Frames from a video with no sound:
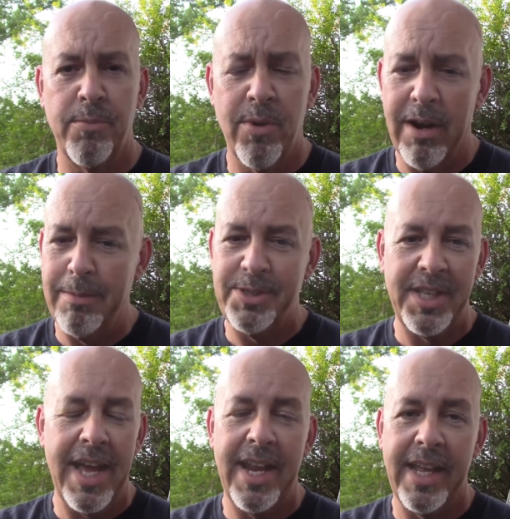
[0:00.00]
where I'm
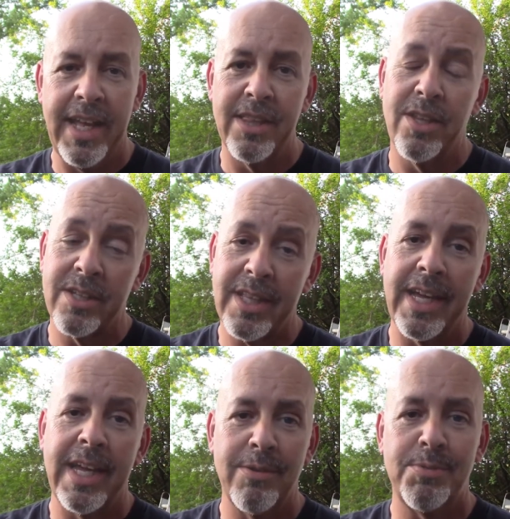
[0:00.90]
standing, it looked
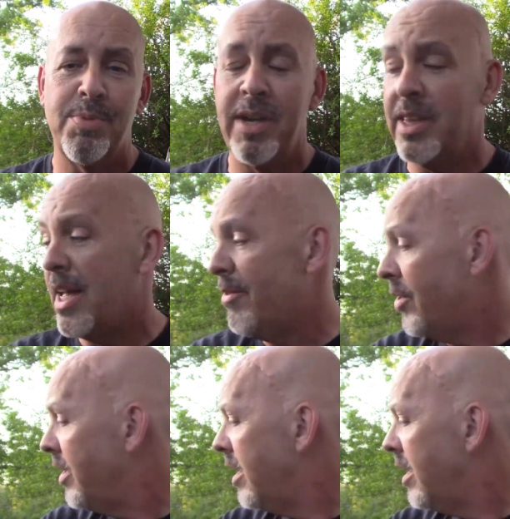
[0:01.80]
like it was pretty level.